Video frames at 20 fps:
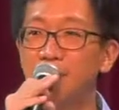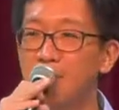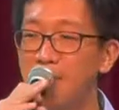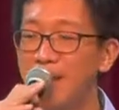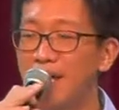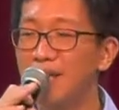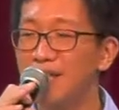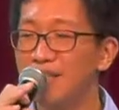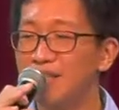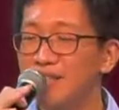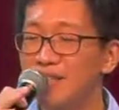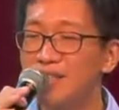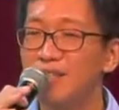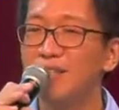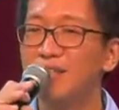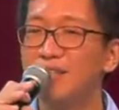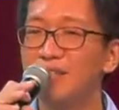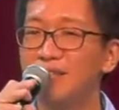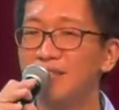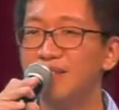But
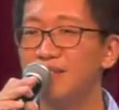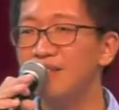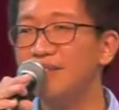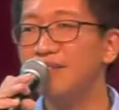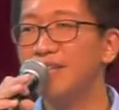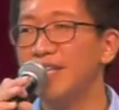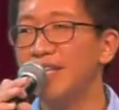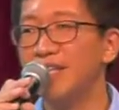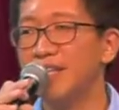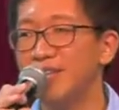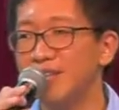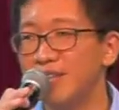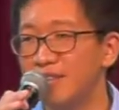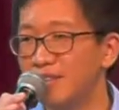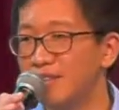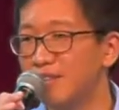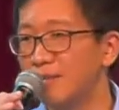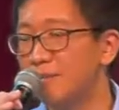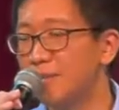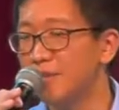do you know that in
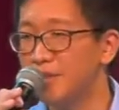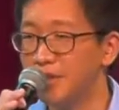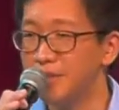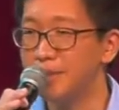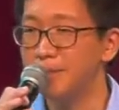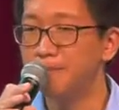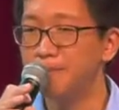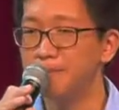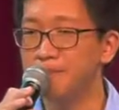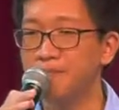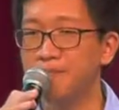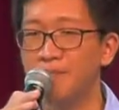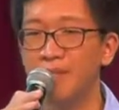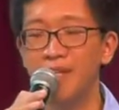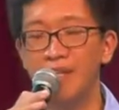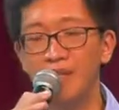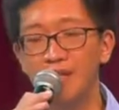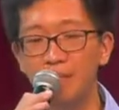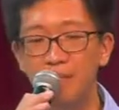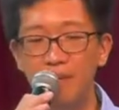Scripture,
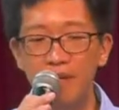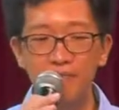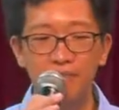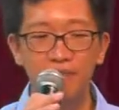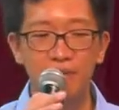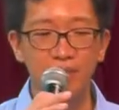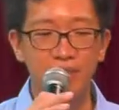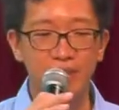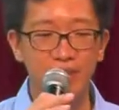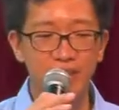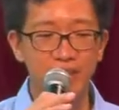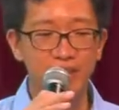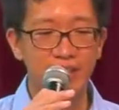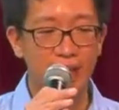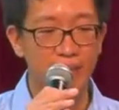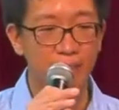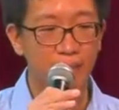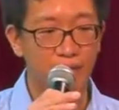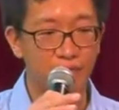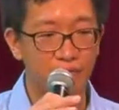apart from this
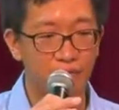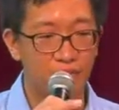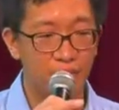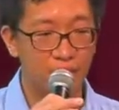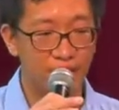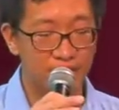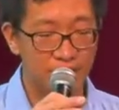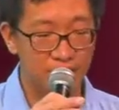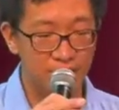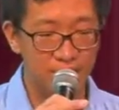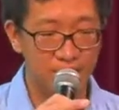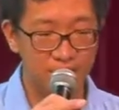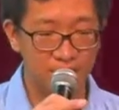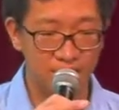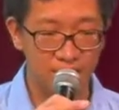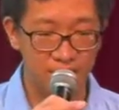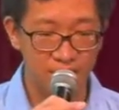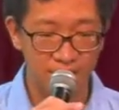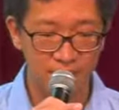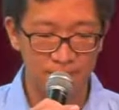type of
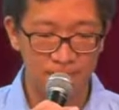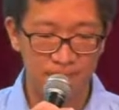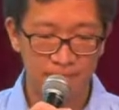righteousness,